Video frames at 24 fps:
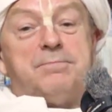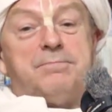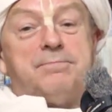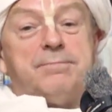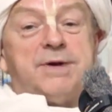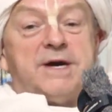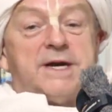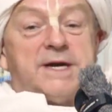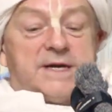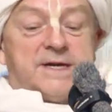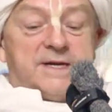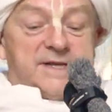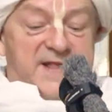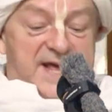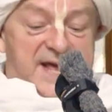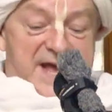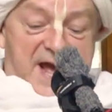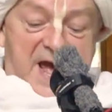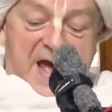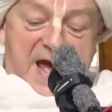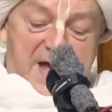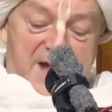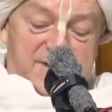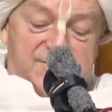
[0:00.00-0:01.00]
but
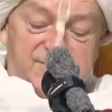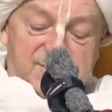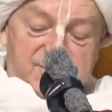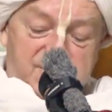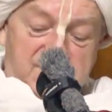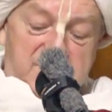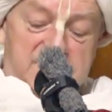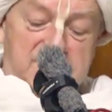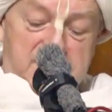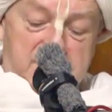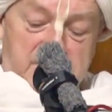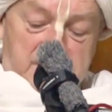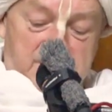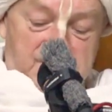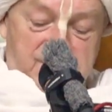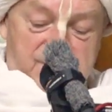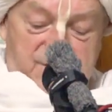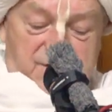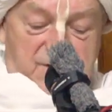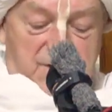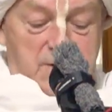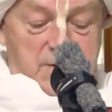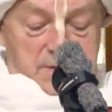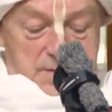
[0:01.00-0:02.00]
their hands are in the
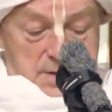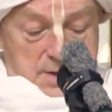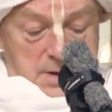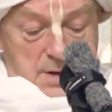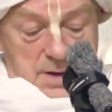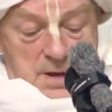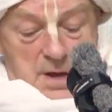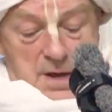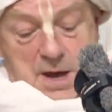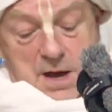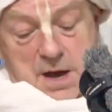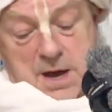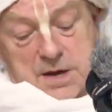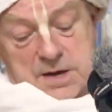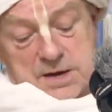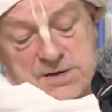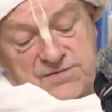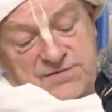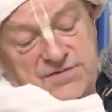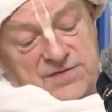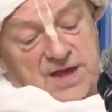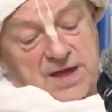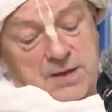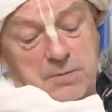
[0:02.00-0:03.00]
control. And
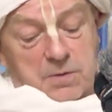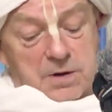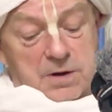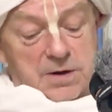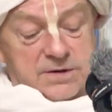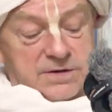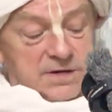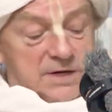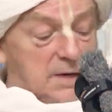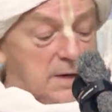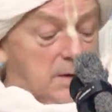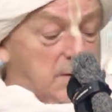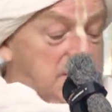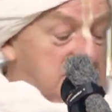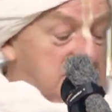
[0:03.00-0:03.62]
if they want to go